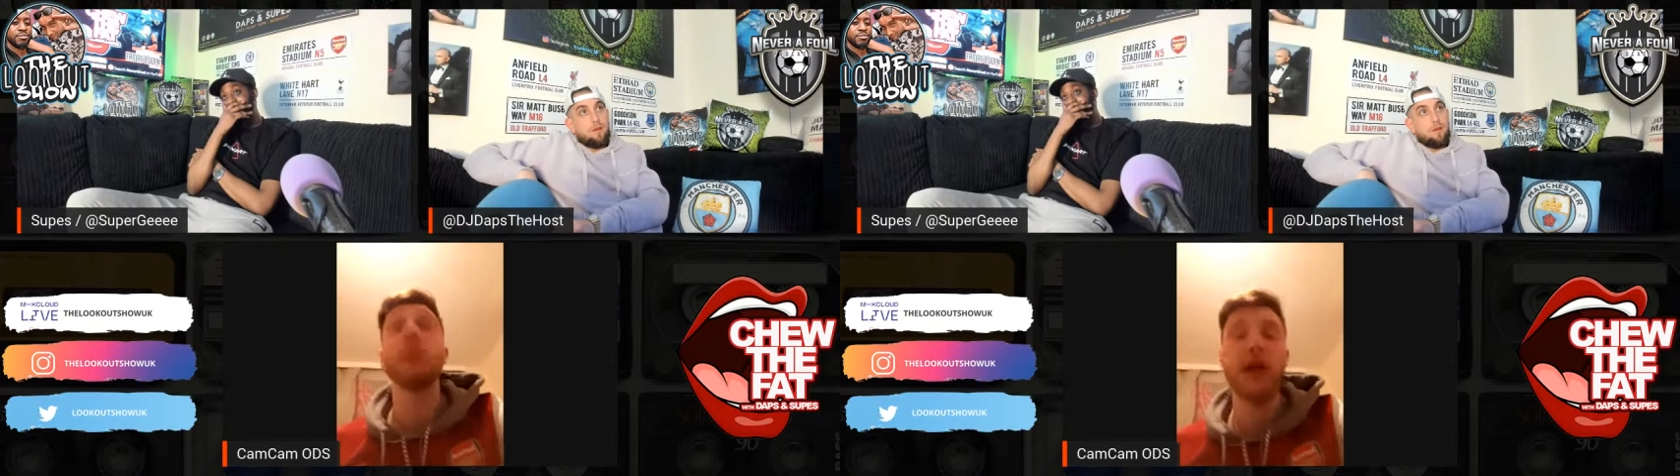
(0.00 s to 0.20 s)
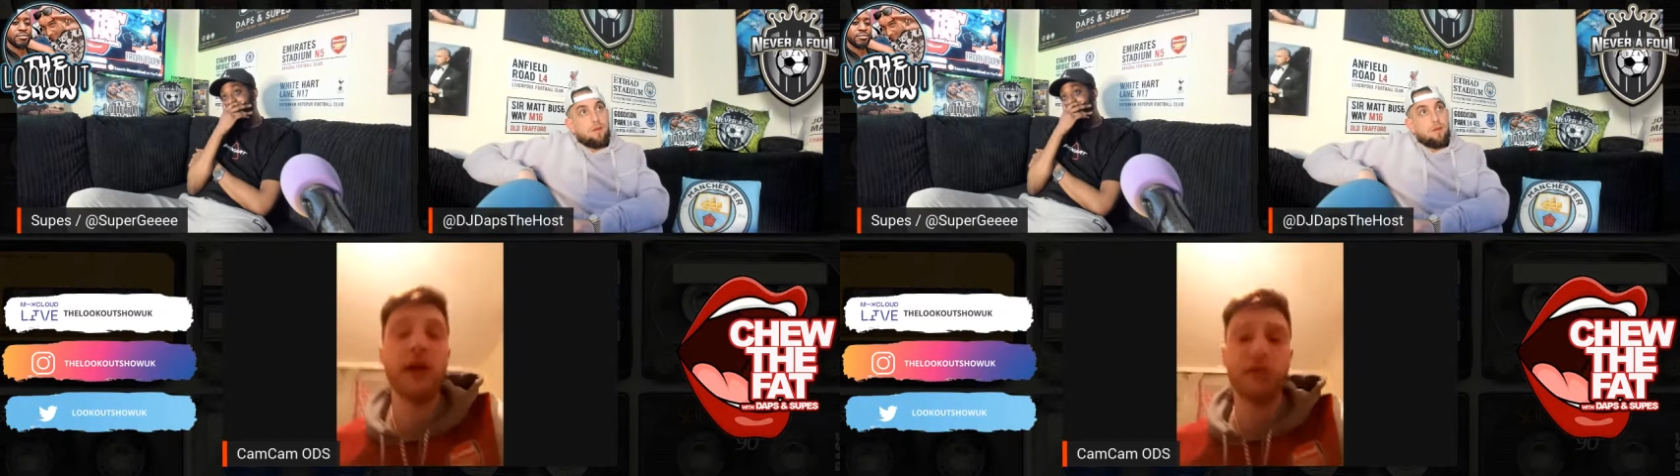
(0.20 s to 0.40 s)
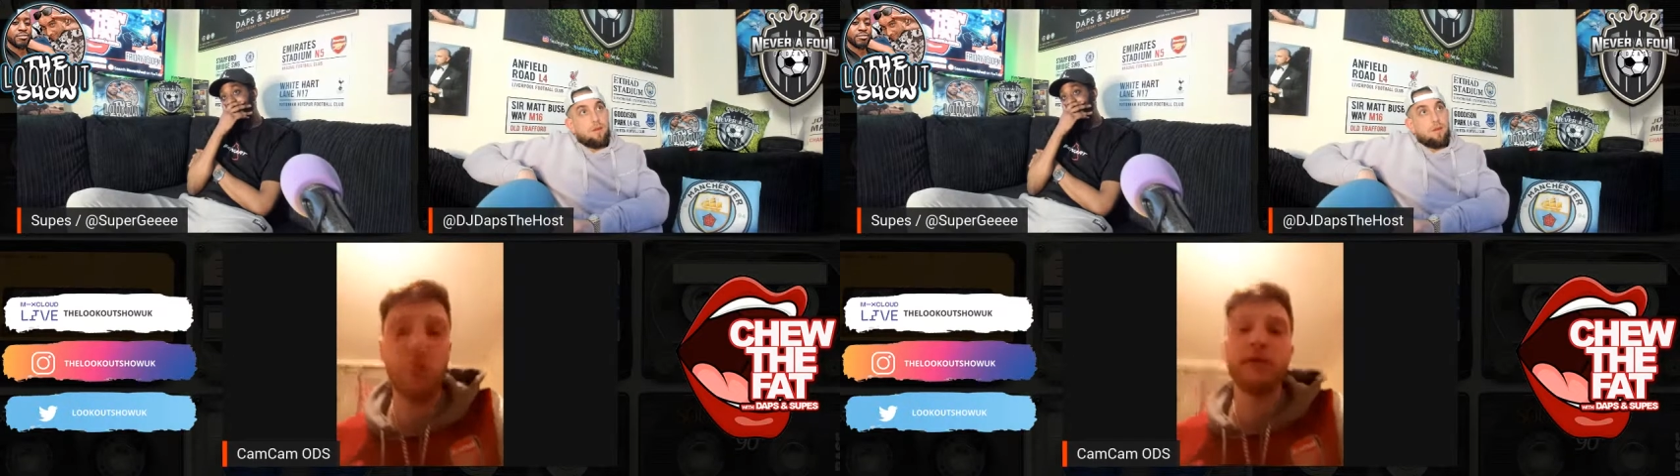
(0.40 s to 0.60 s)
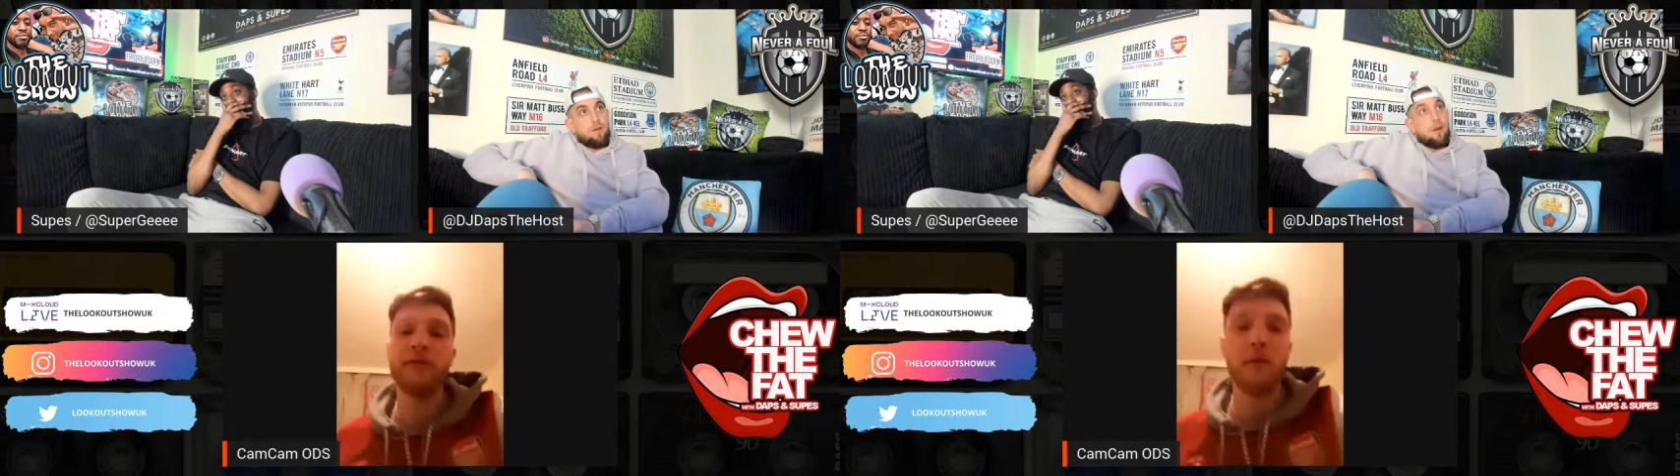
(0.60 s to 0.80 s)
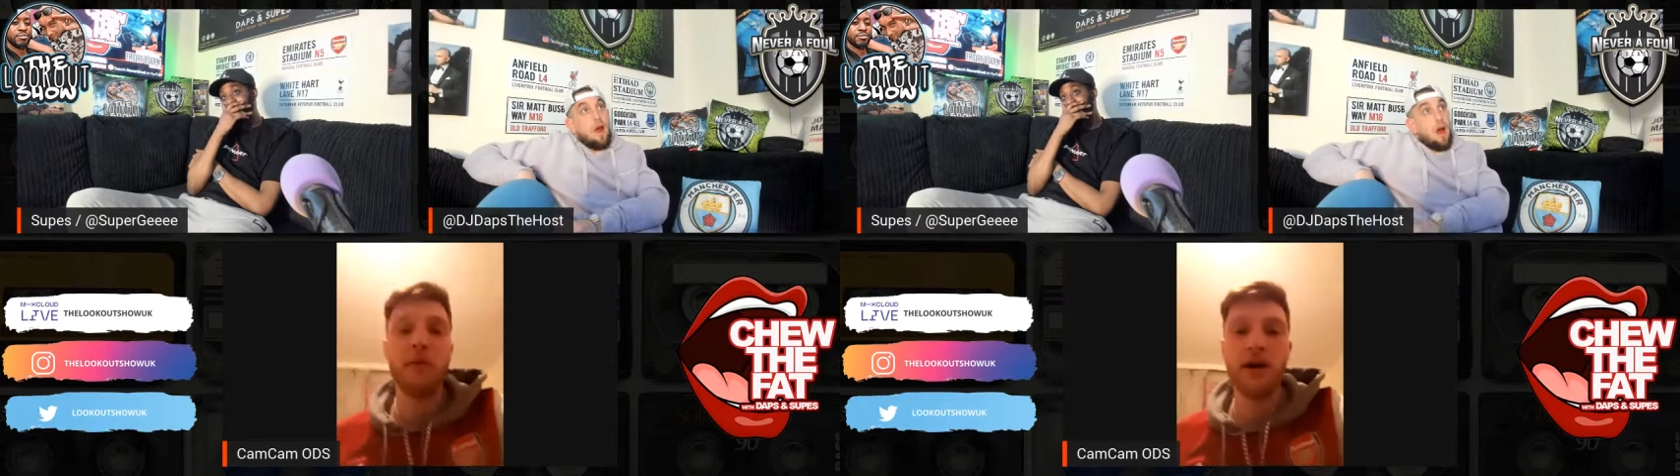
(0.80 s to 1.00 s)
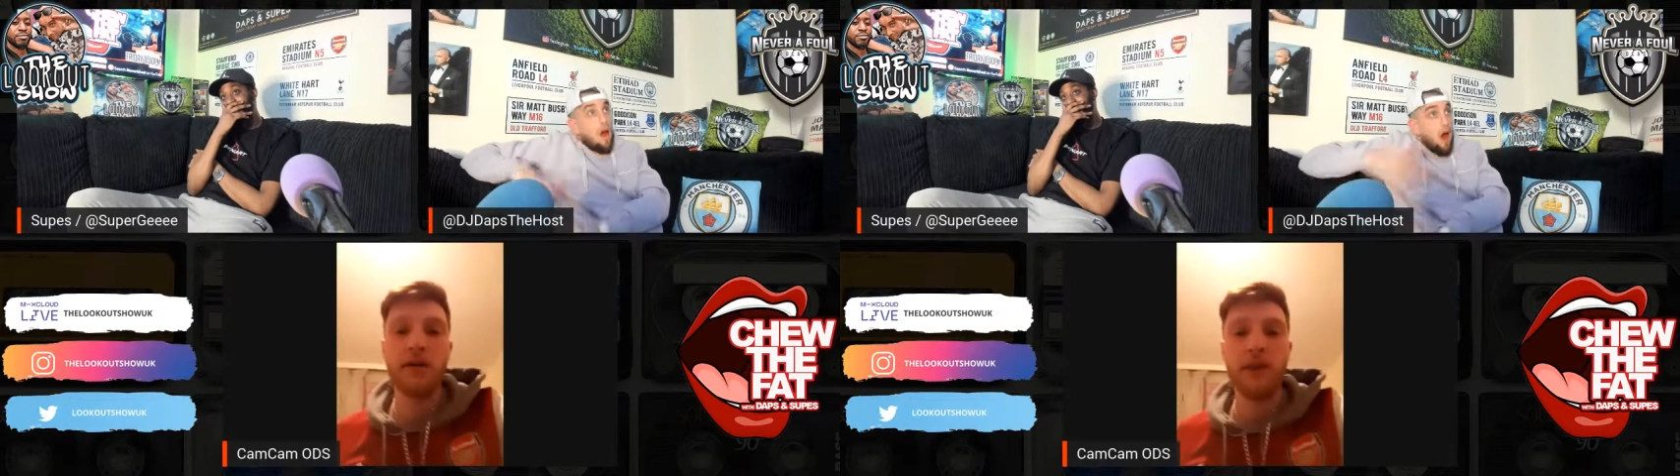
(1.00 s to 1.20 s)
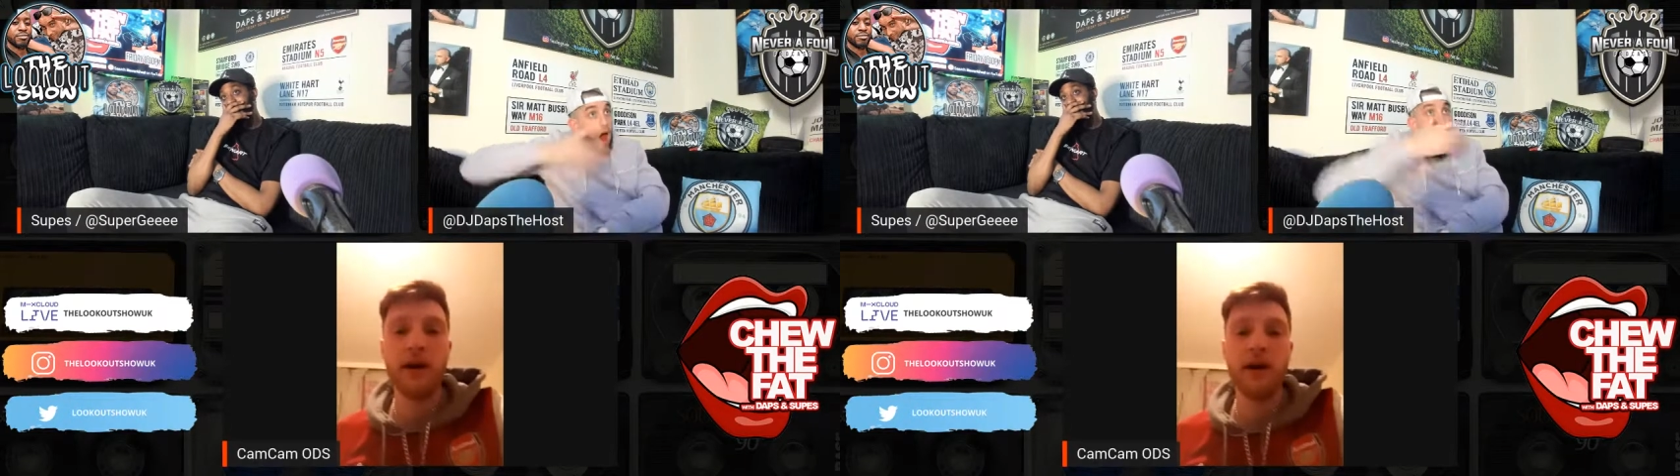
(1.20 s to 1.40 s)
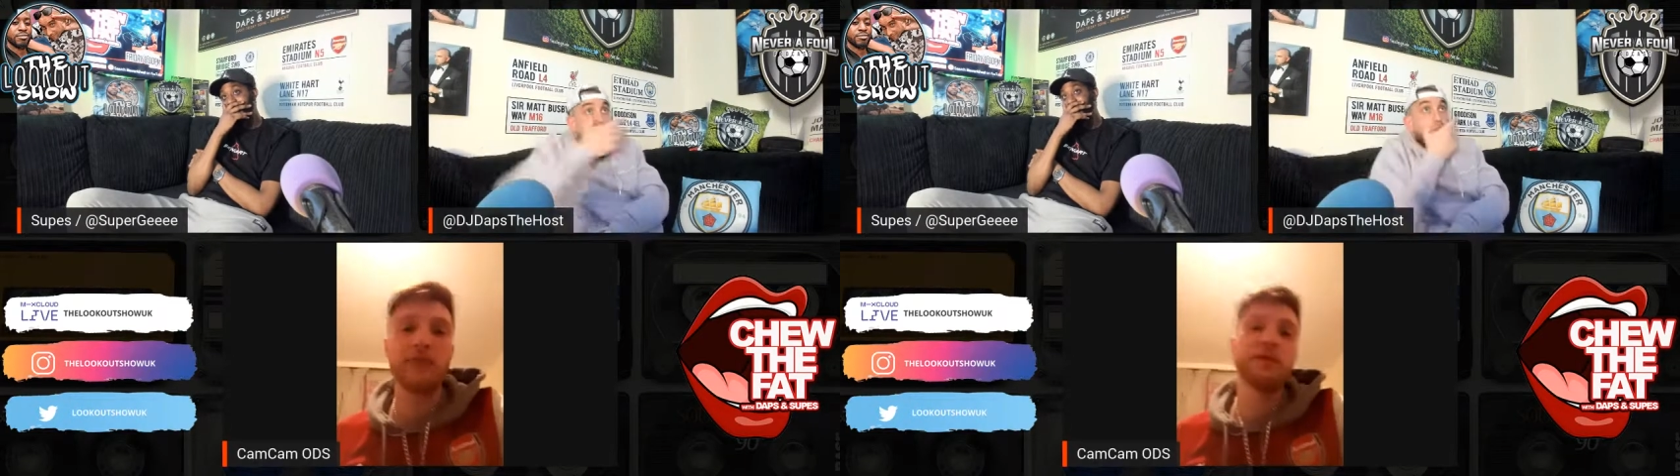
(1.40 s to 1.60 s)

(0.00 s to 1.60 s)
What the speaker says: players who fucked my ex."